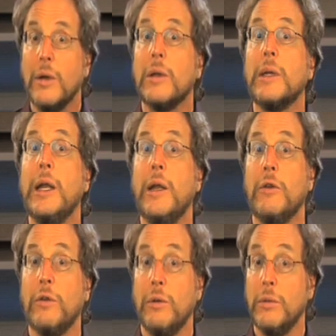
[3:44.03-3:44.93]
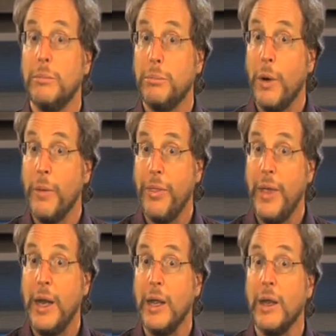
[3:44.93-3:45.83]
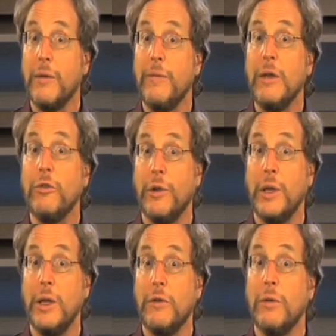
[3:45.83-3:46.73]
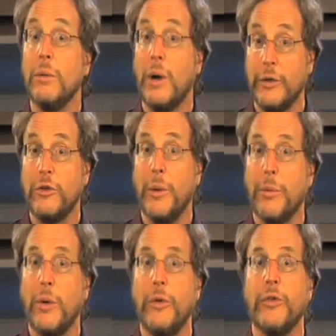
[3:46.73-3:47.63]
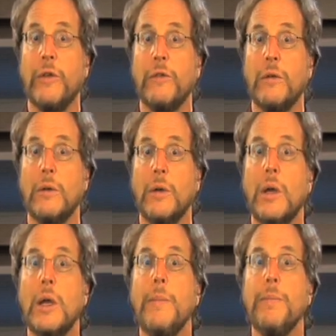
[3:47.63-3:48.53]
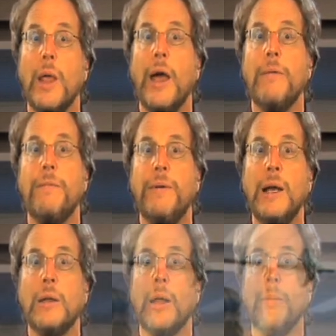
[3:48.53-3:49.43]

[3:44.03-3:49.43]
leading to bone thinning and eventually to osteoporosis. And finally,